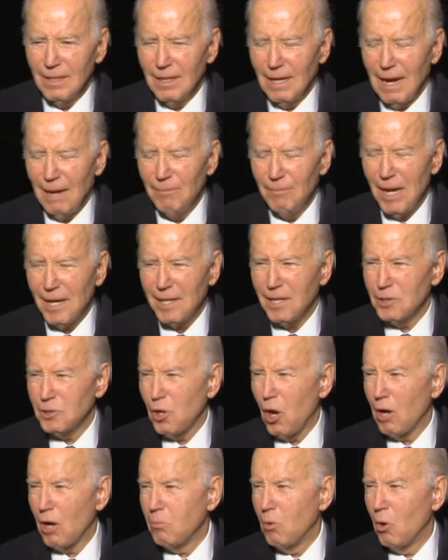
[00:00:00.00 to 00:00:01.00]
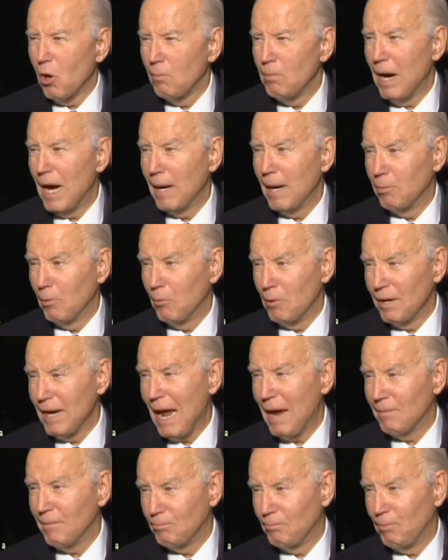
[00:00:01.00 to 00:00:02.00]
I'm not going to talk more about it, but
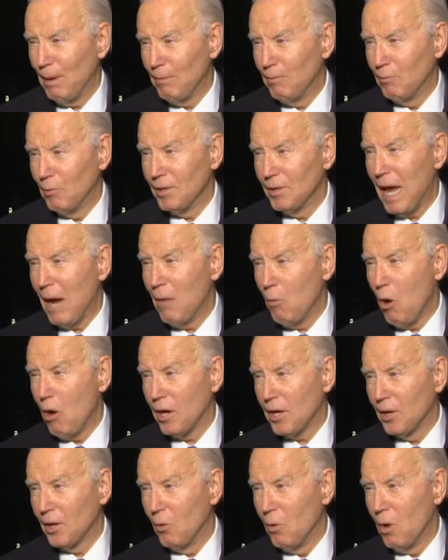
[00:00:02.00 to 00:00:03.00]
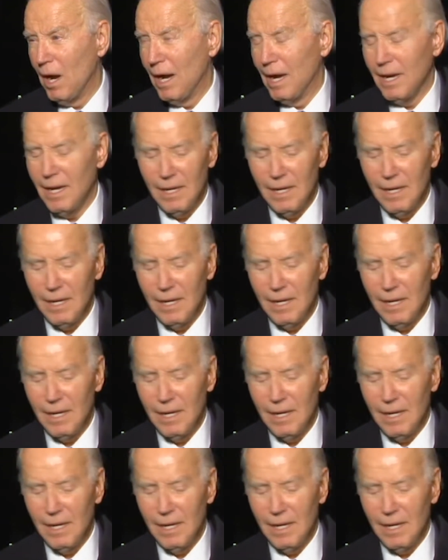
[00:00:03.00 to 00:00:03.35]
we're not walking away.